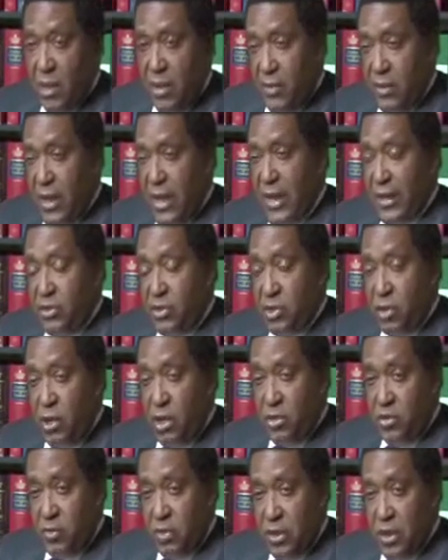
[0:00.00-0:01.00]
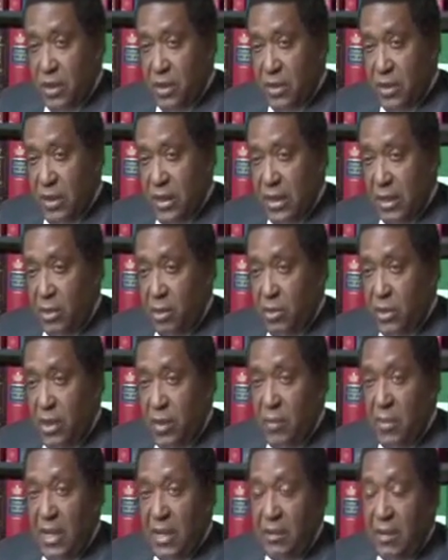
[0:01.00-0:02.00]
not charged with anything, or
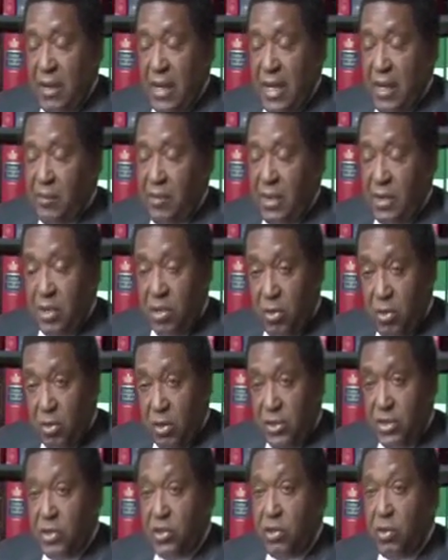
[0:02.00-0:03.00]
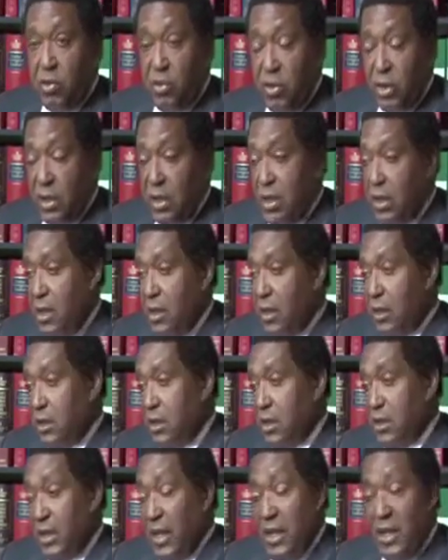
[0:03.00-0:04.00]
they may have been told a story
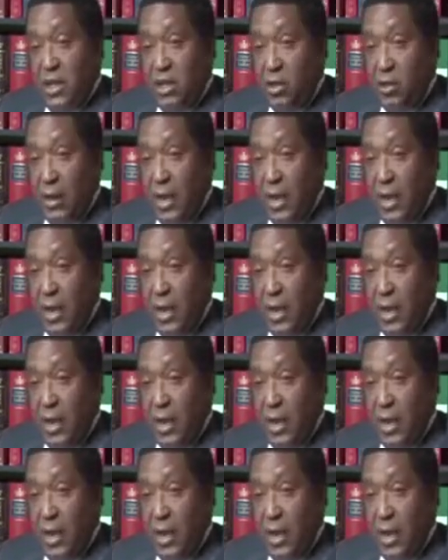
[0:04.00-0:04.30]
that they didn't know